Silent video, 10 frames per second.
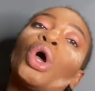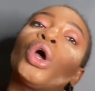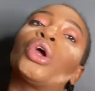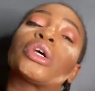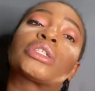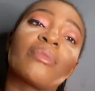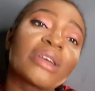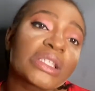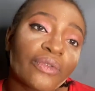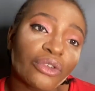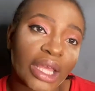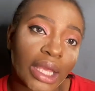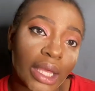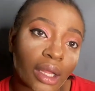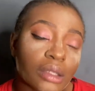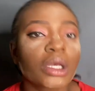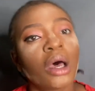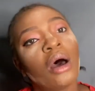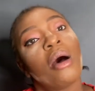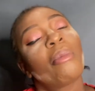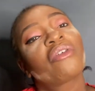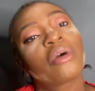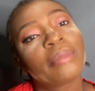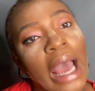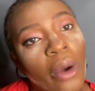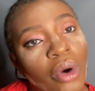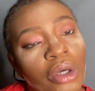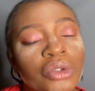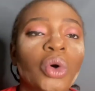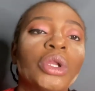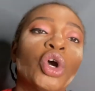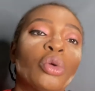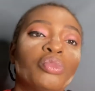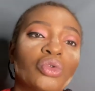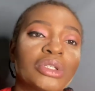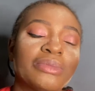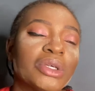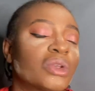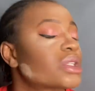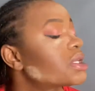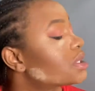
your stomach is fully healed, but from now on, only home-cooked meals.